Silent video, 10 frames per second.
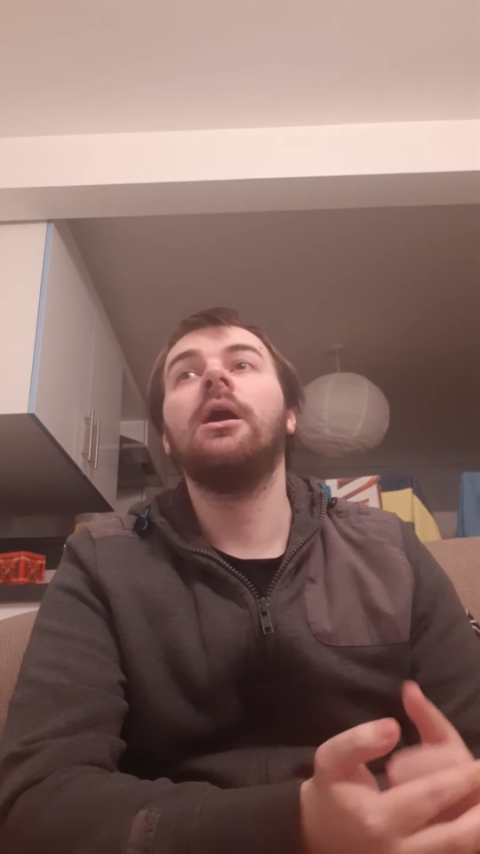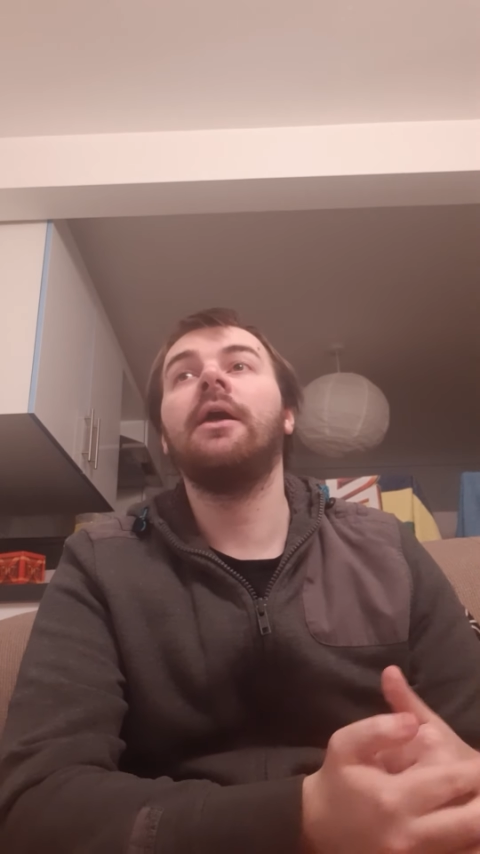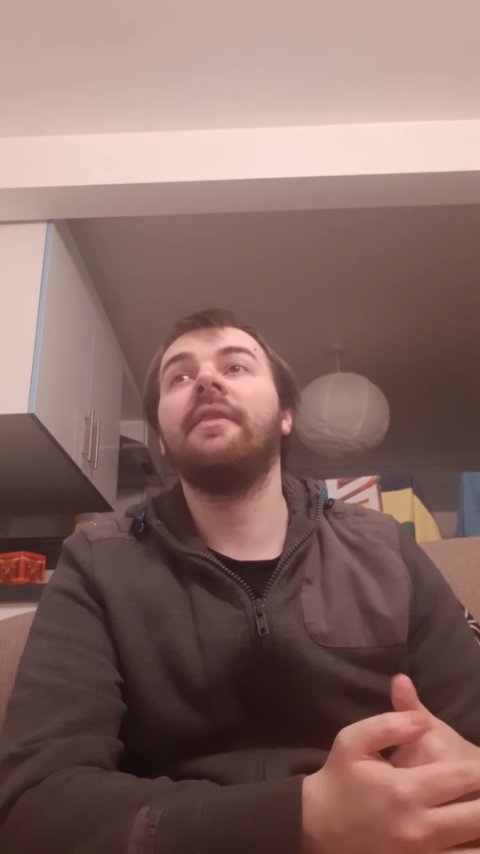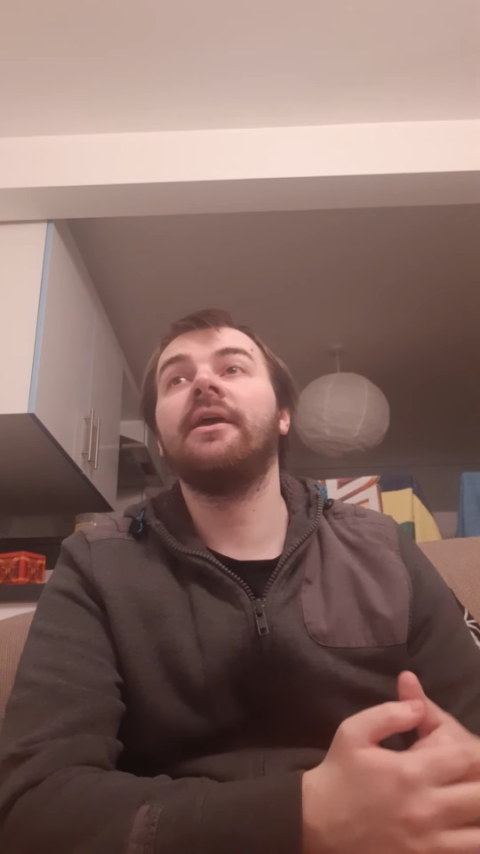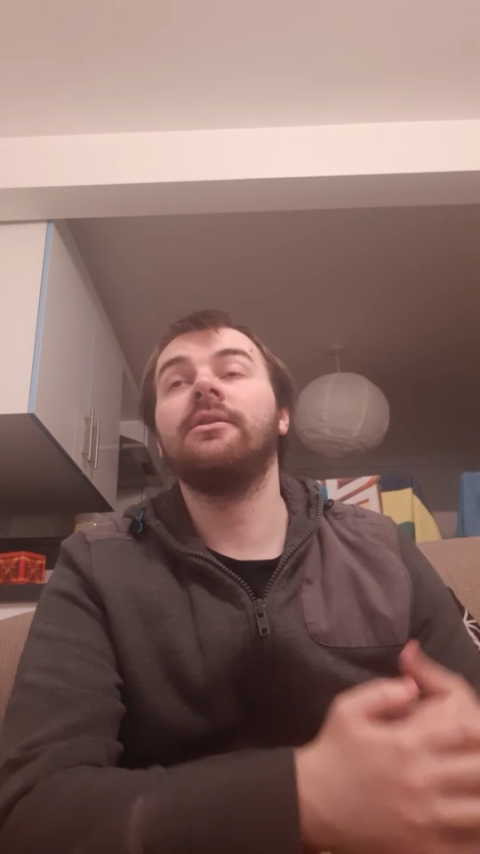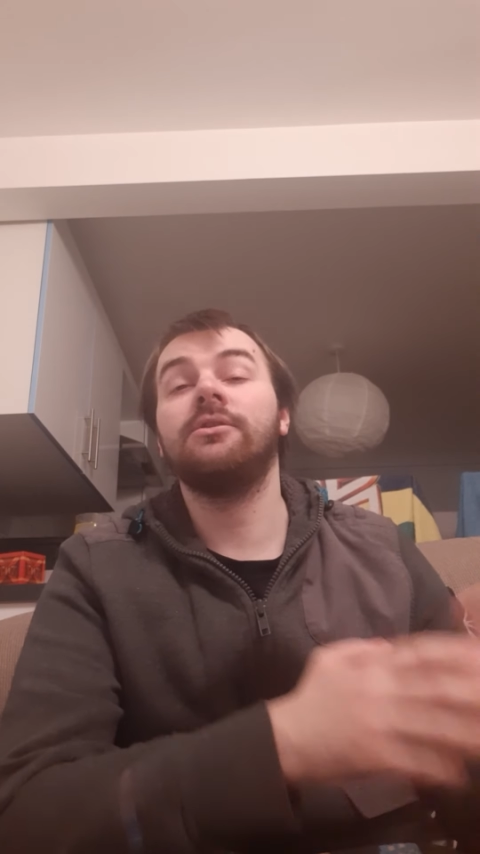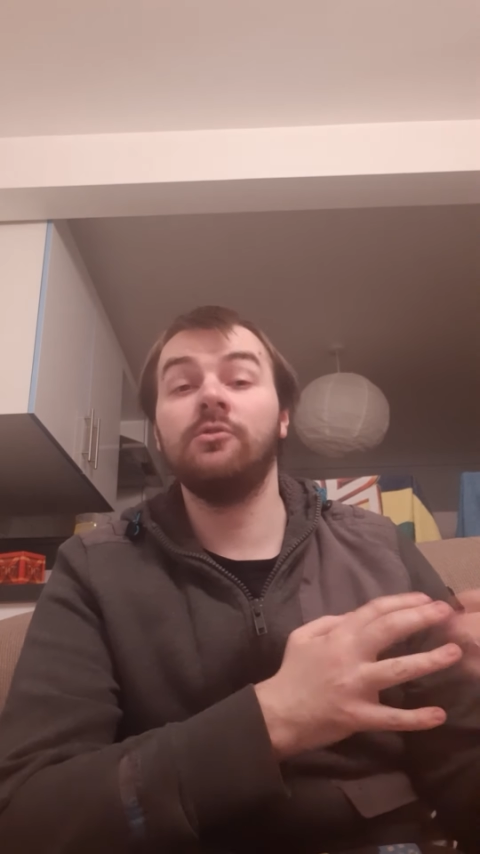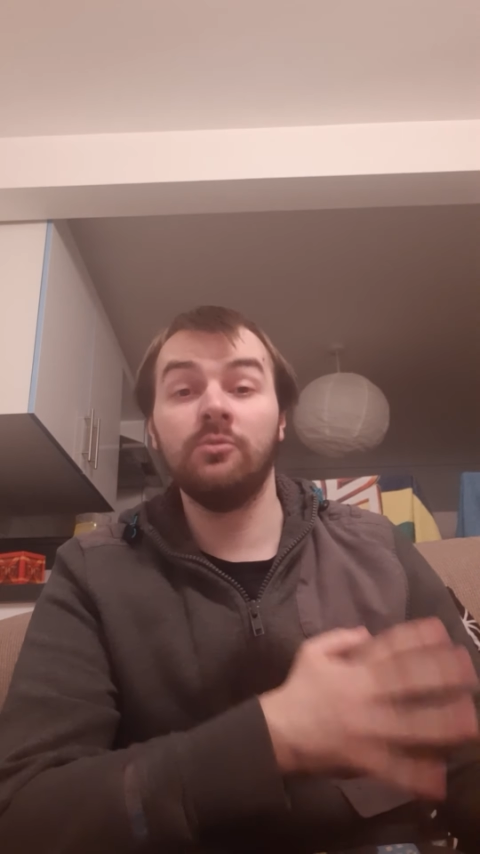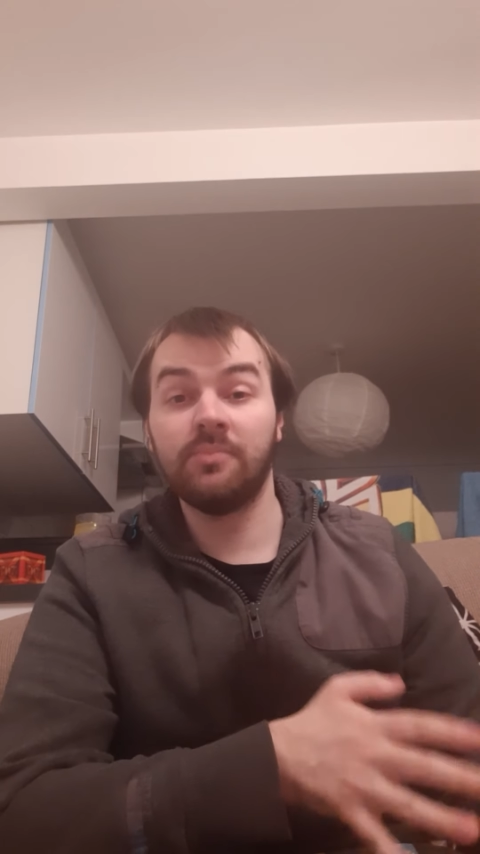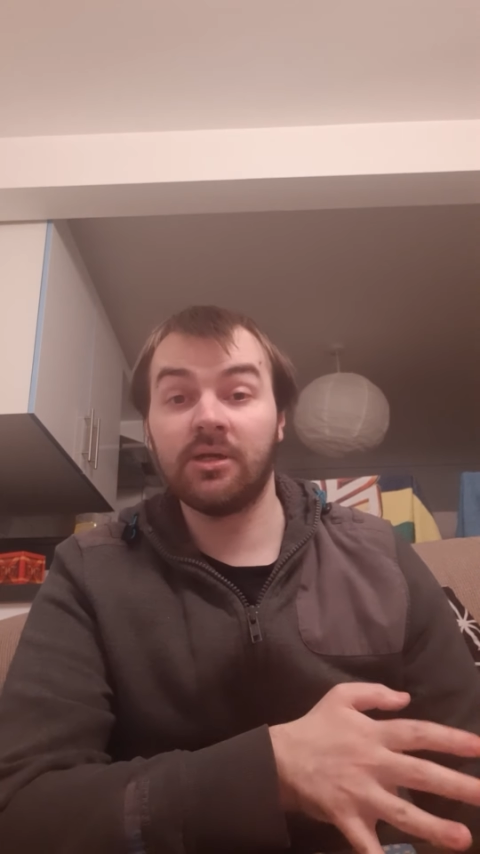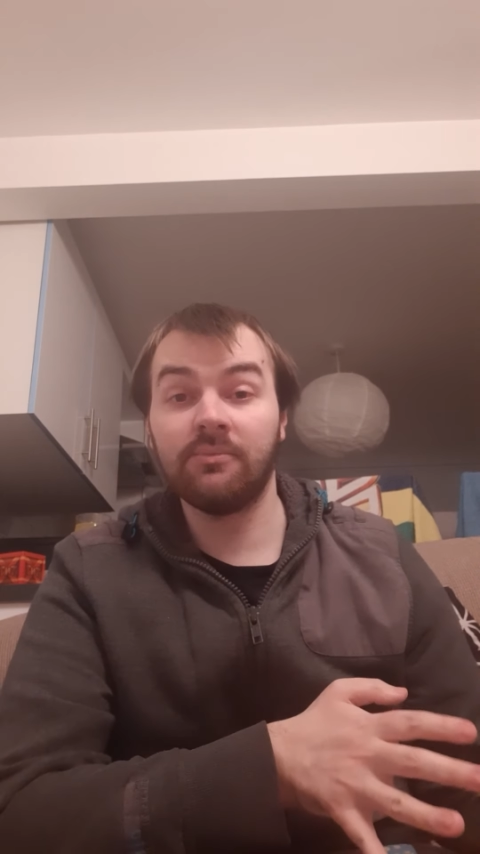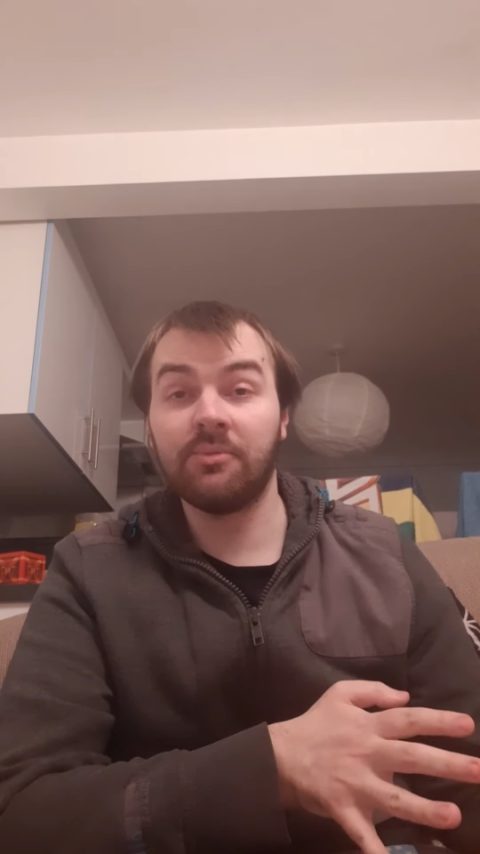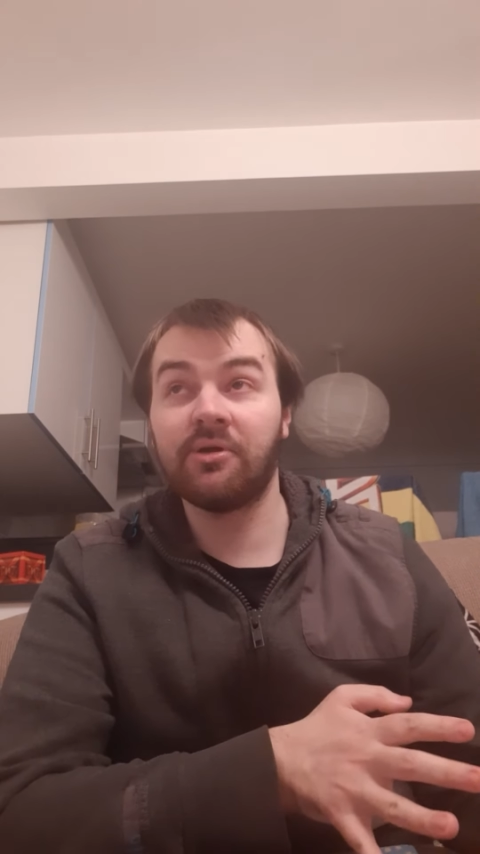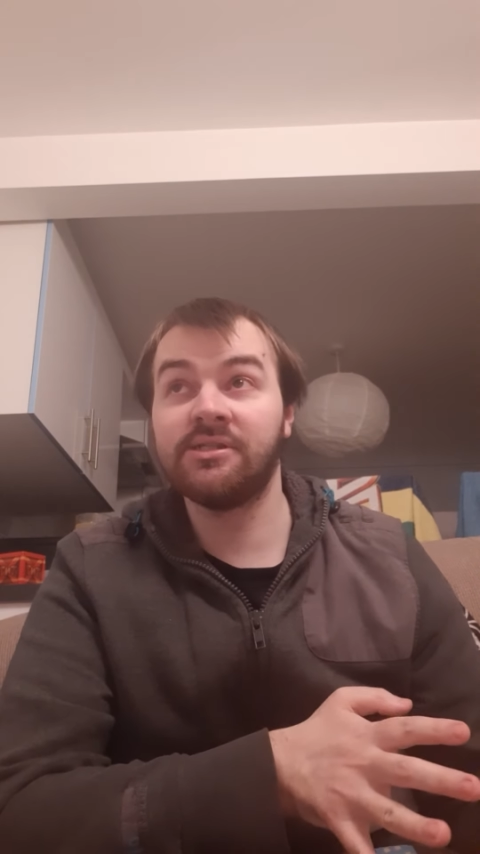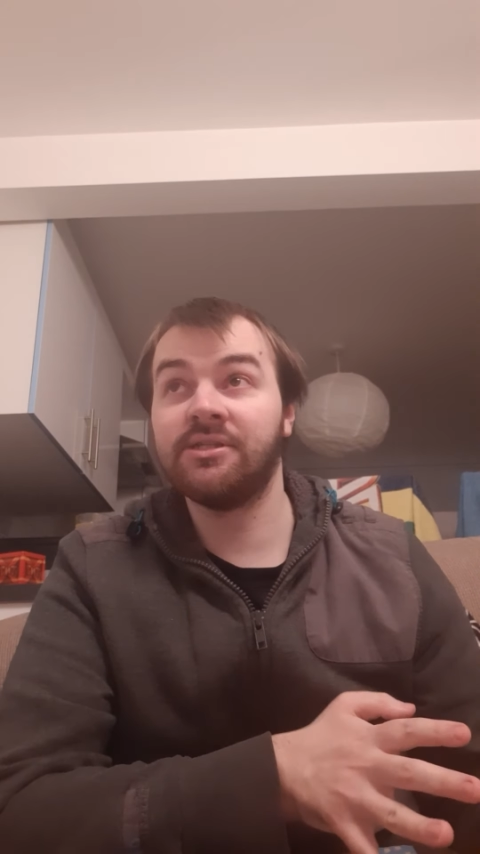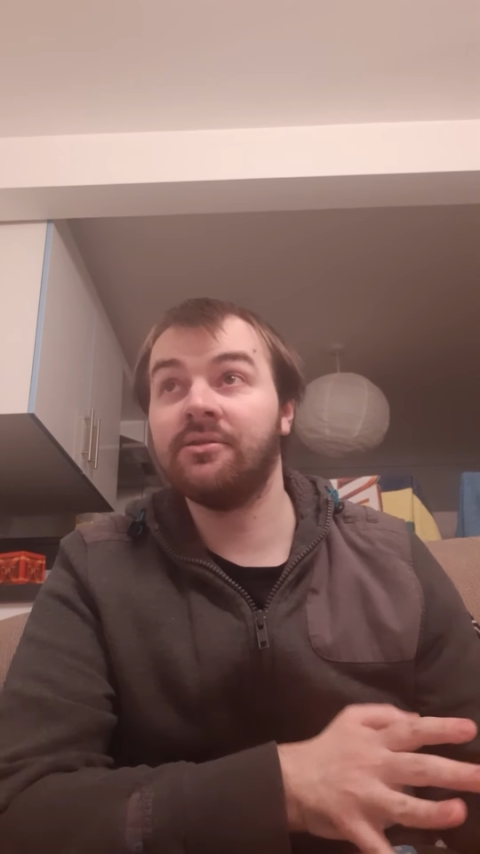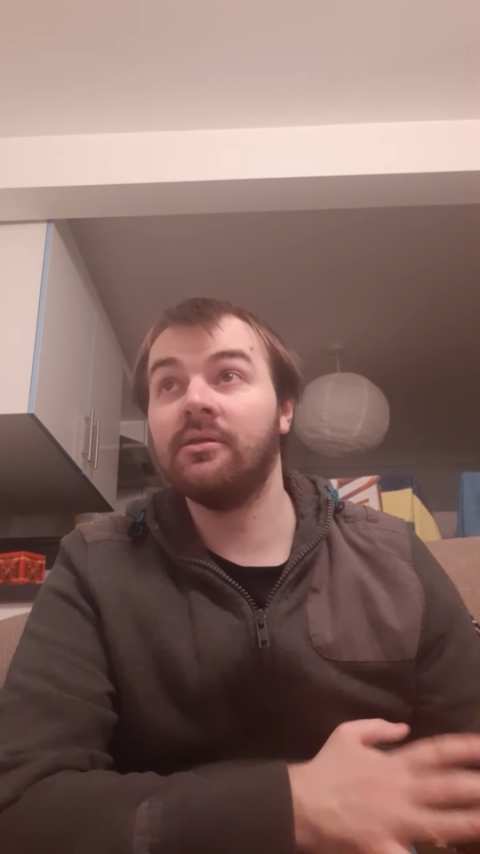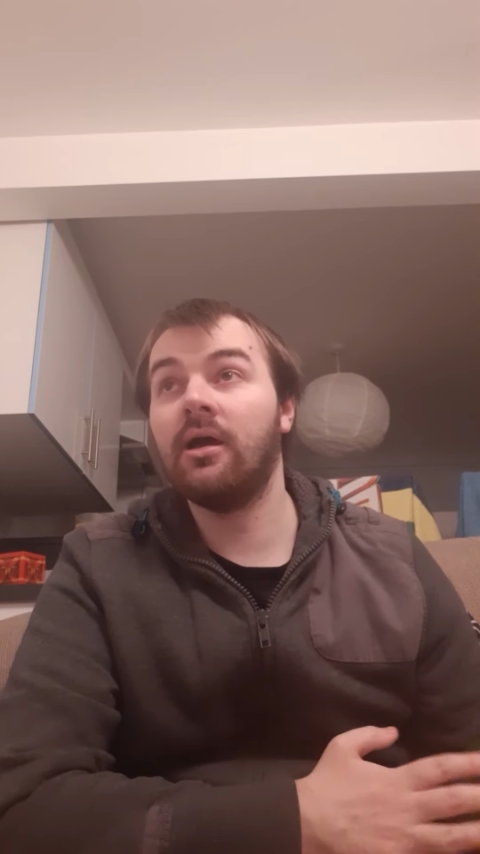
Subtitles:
And then you become the president.